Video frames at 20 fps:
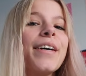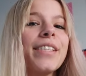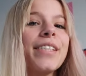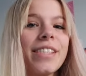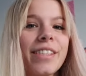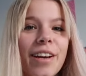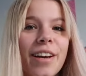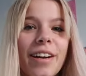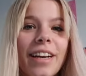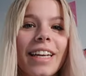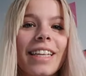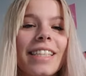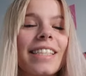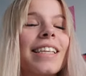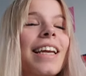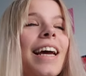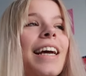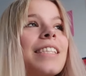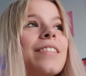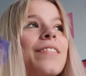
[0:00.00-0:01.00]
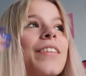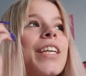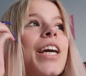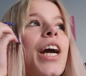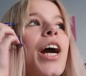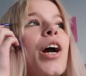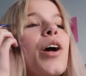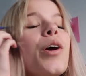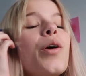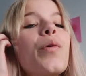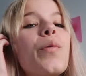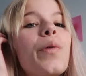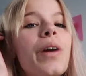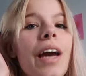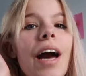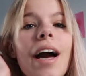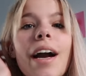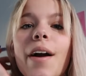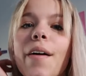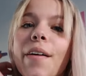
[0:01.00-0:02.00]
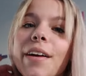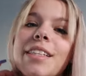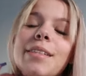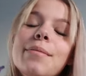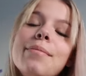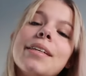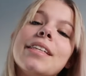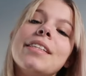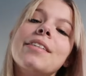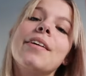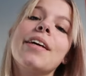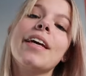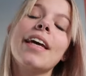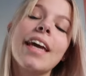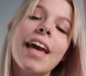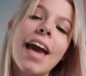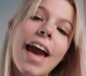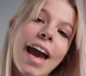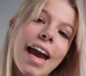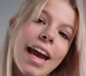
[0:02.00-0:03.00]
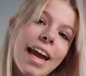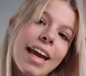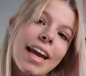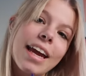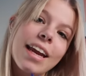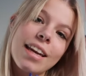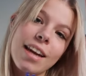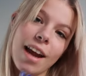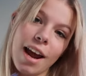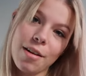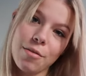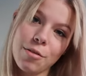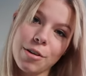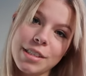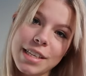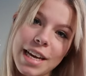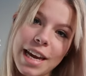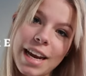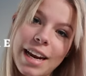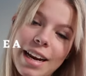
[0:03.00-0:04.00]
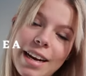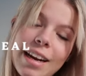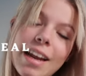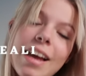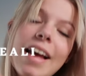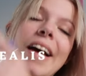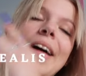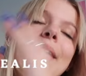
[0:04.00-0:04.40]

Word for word: So in today's video we are going to be doing a night routine,